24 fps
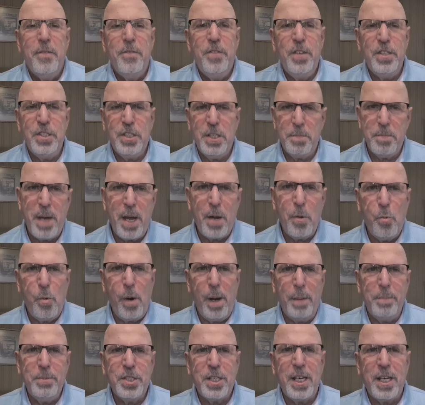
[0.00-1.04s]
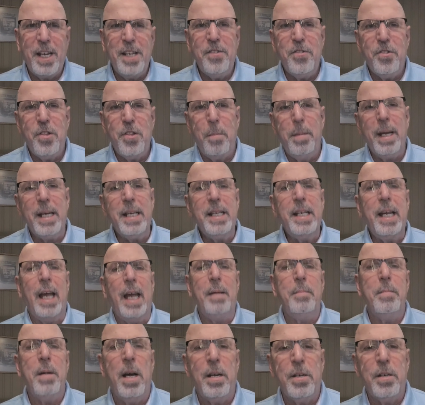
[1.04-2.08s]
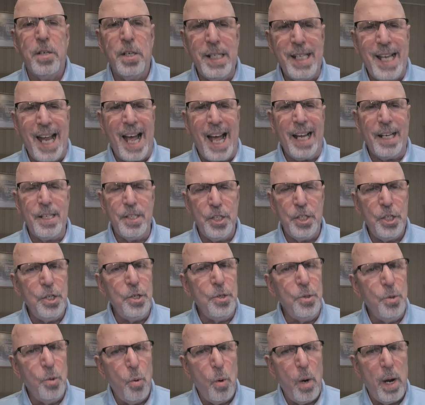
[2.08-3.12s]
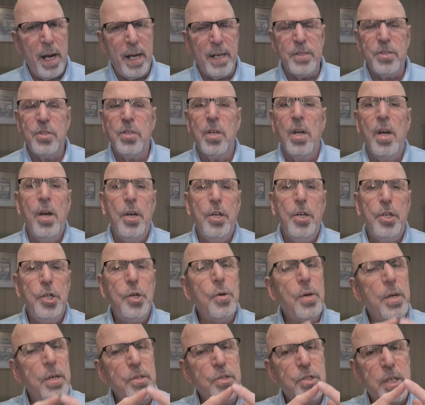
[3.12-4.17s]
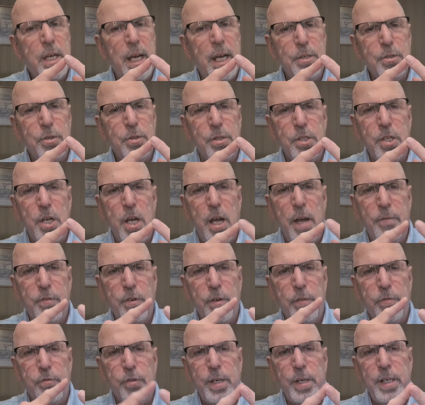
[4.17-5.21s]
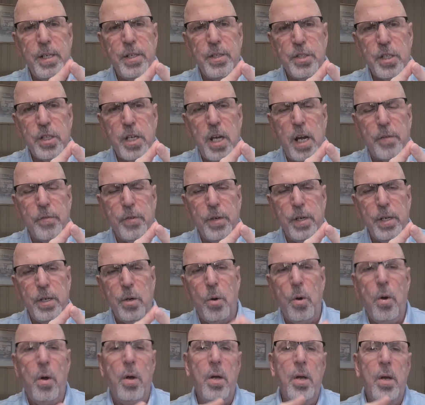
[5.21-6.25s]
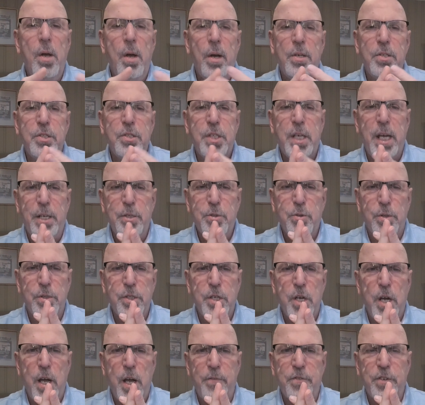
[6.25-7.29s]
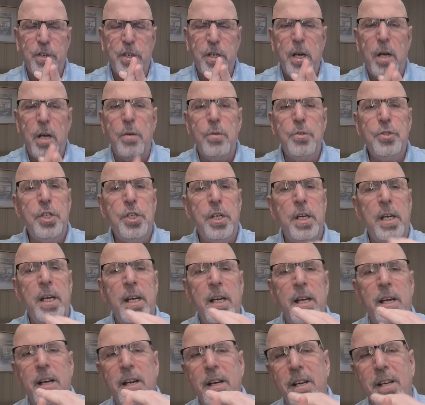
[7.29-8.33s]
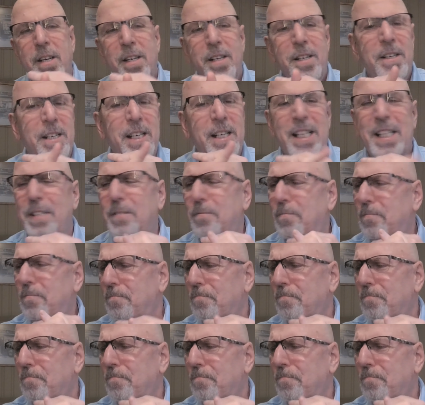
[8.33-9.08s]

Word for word: Visit my website, thebiggamehunter.us. You can schedule time for a free discovery call, schedule time for coaching. Uh,